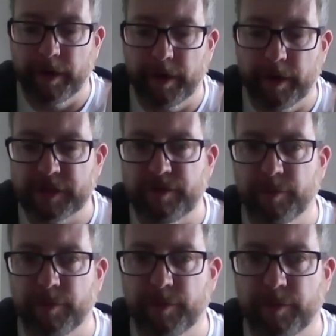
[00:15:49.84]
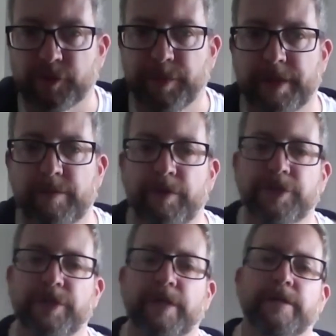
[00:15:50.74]
thanks very much, Micky.
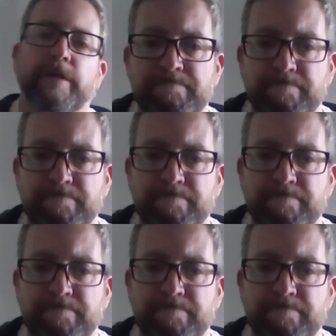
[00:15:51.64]
Appreciate it.